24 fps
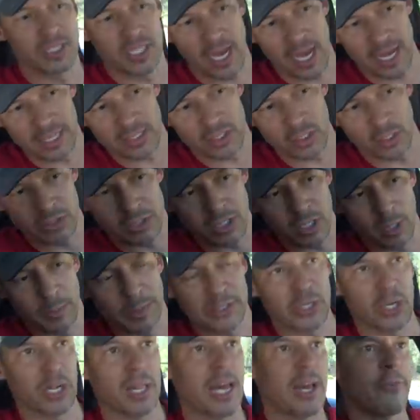dot, so it's a little
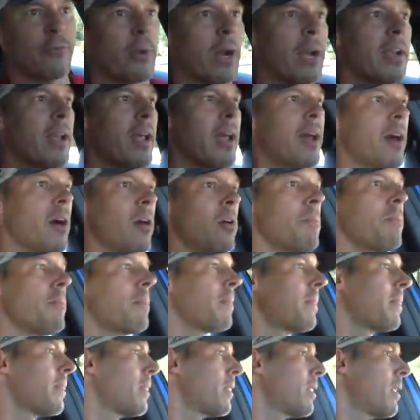bit to the left right now.
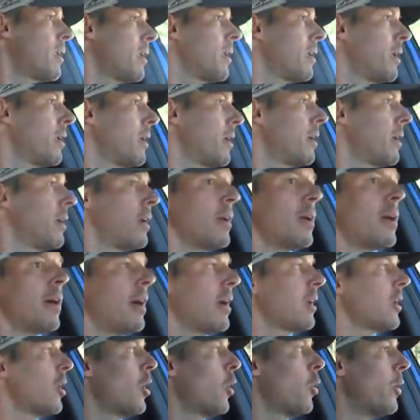
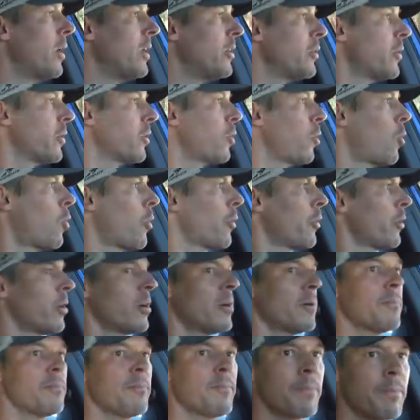I go into the
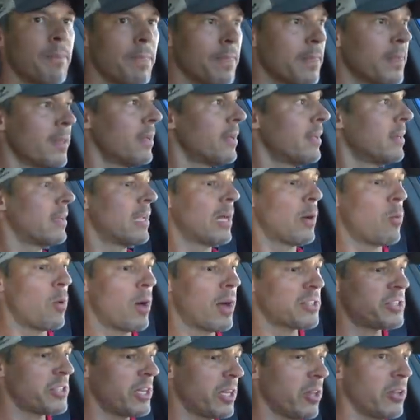corner, now
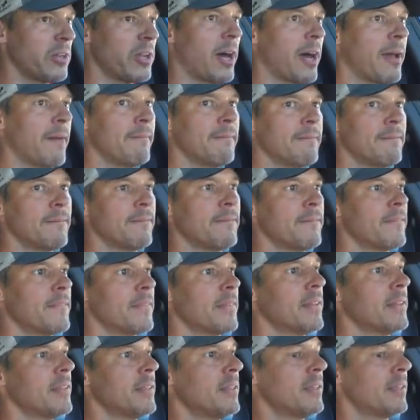watch the yellow dot.
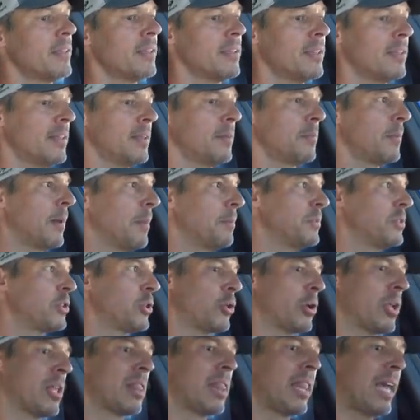
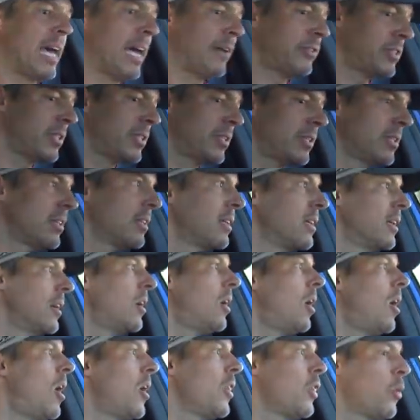Turning left,
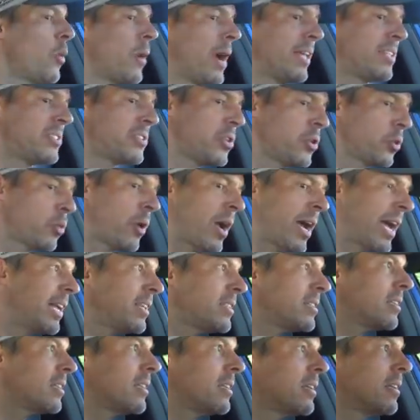all the way to the
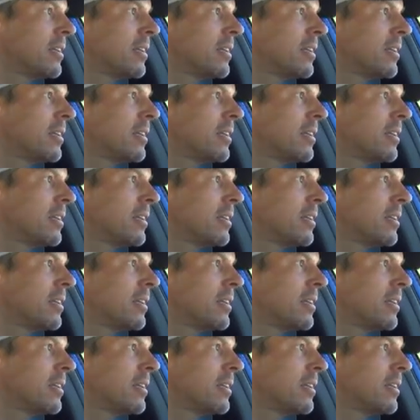right.